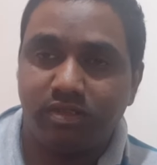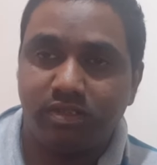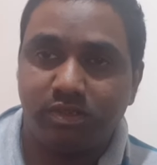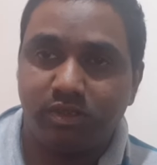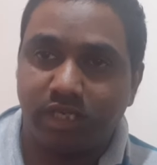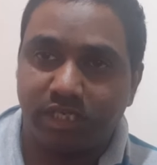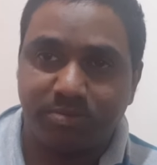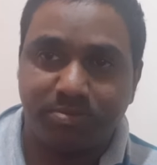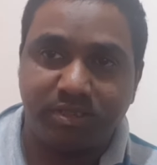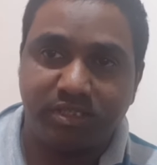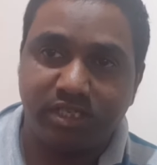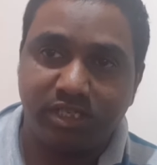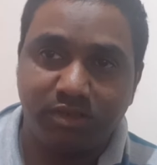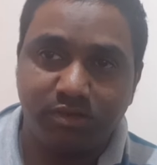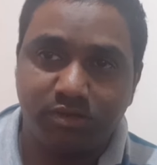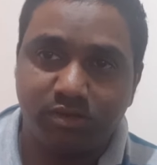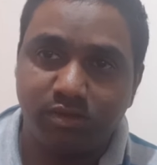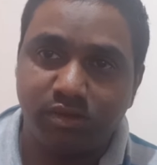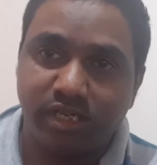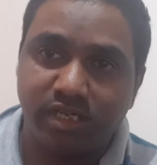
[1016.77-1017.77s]
especially you
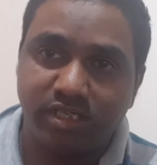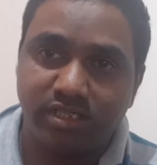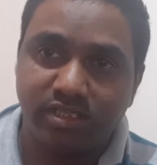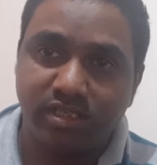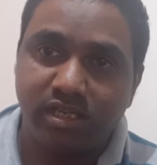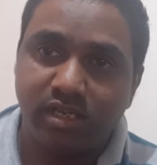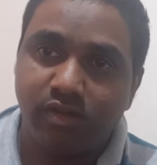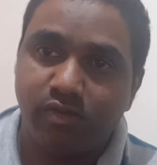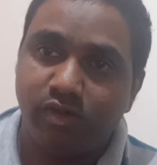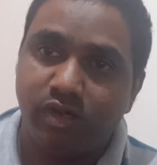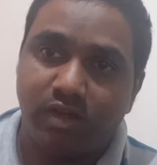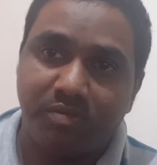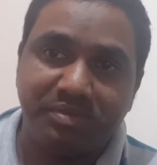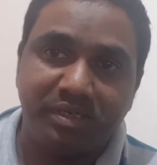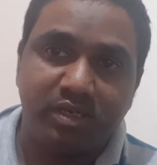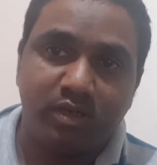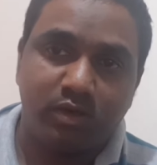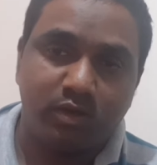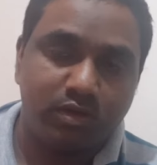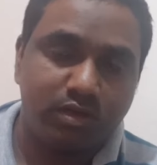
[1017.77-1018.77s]
students would have been
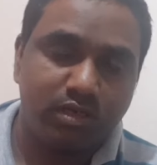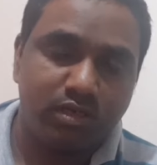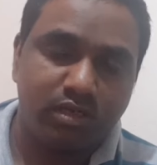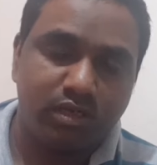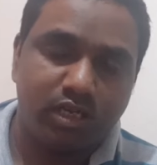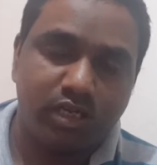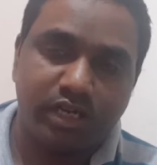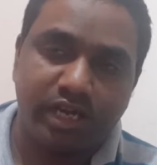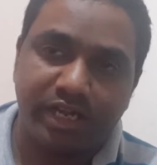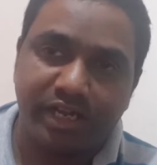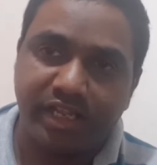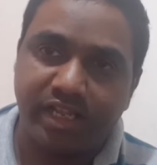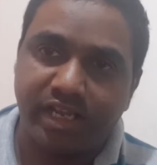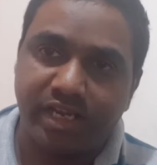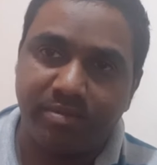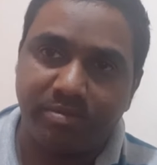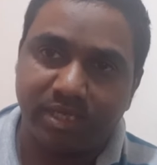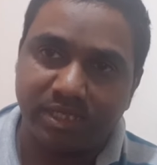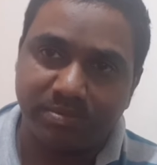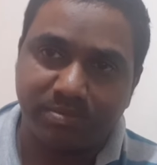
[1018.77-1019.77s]
now not getting any
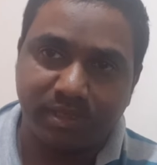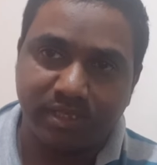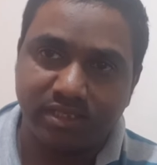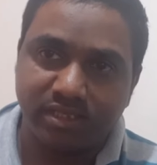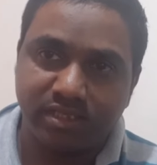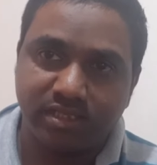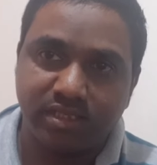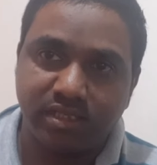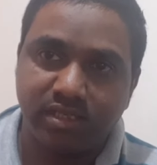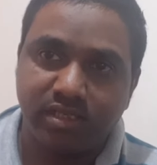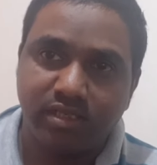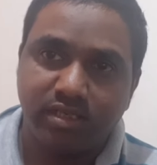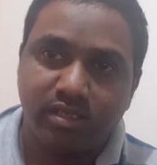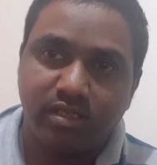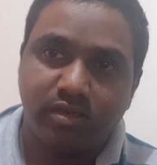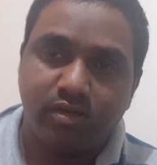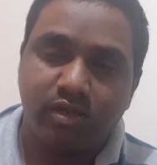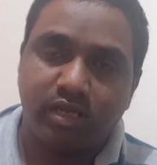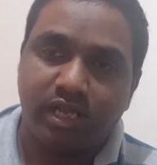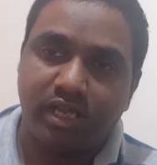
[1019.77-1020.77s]
bus passes.
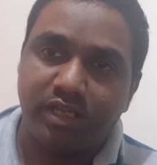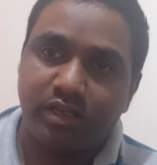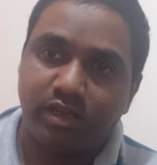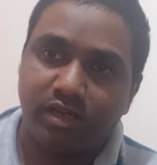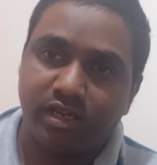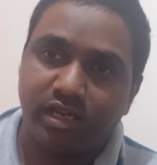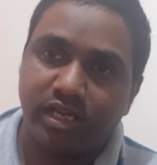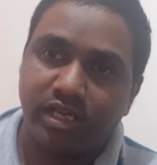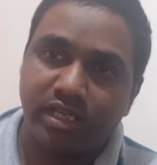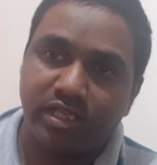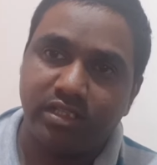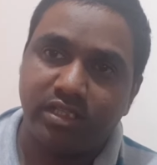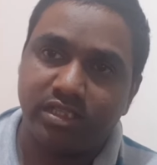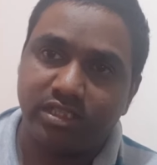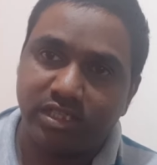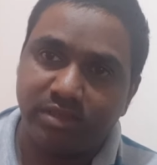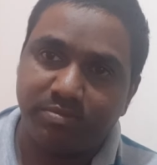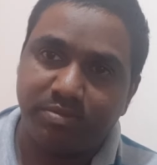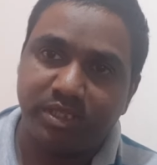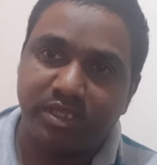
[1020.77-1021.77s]
Okay, you are getting the
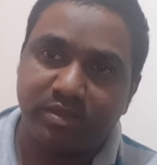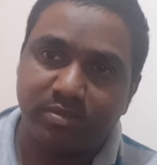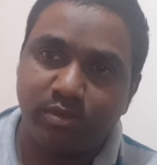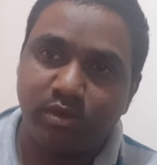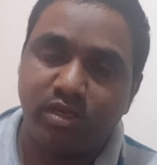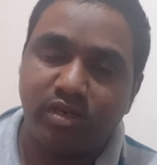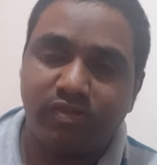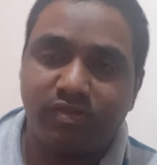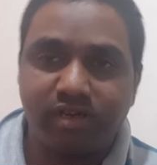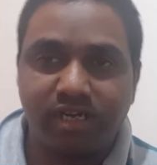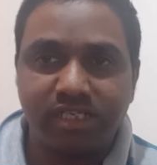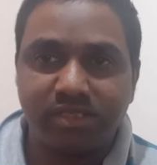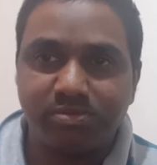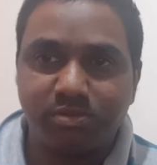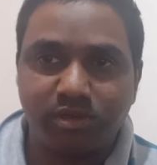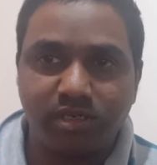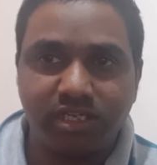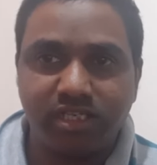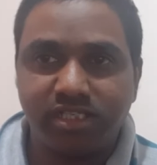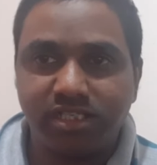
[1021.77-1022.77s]
cheapest mode of
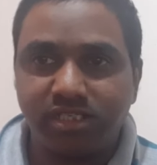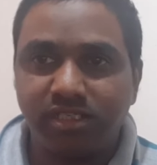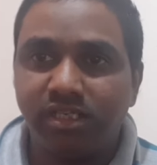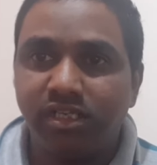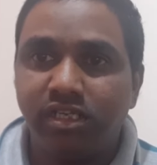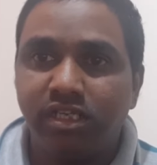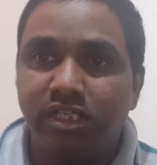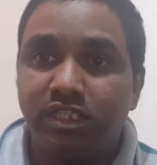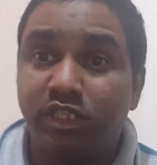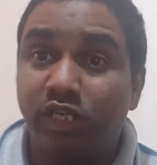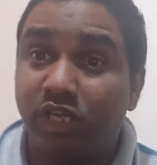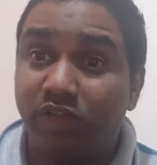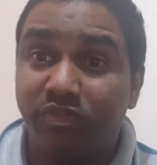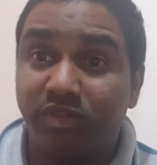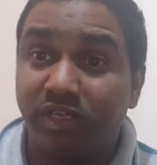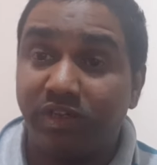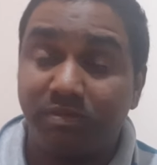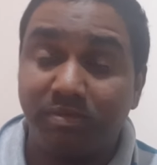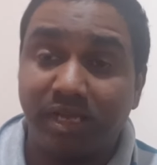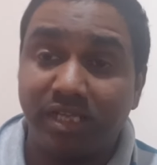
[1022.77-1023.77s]
transportation. So if
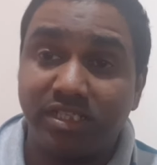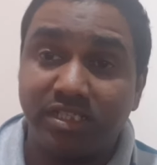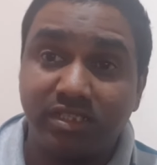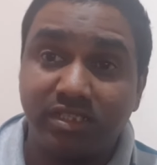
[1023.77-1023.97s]
you imagine